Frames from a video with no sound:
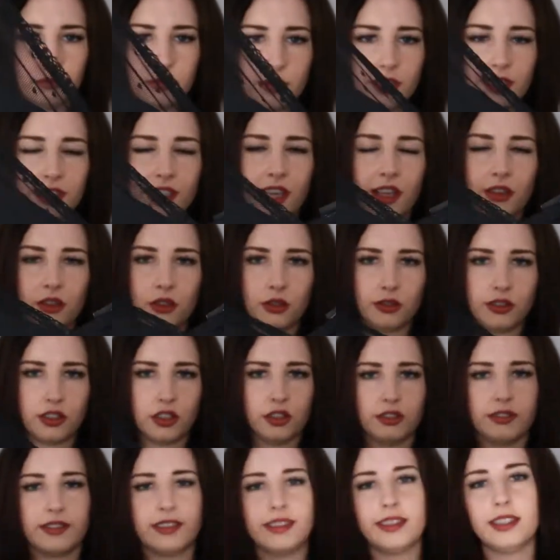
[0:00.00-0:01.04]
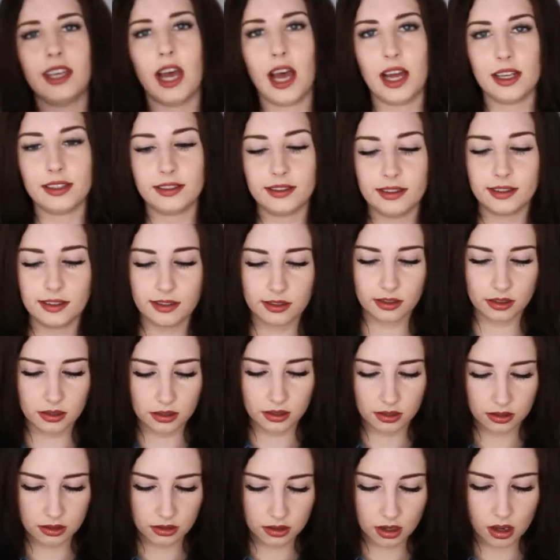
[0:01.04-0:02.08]
it's got those little
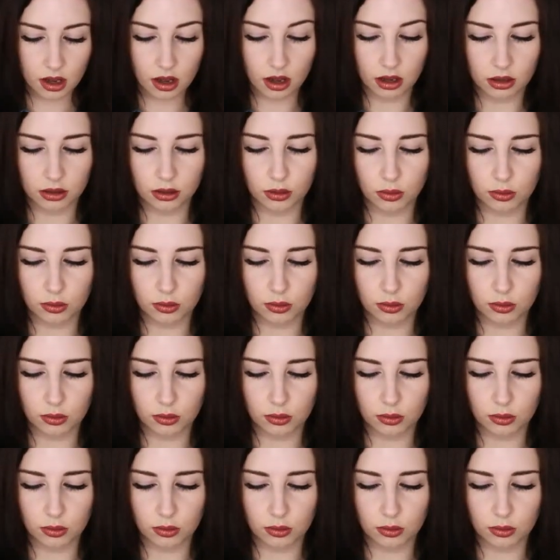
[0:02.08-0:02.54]
dots all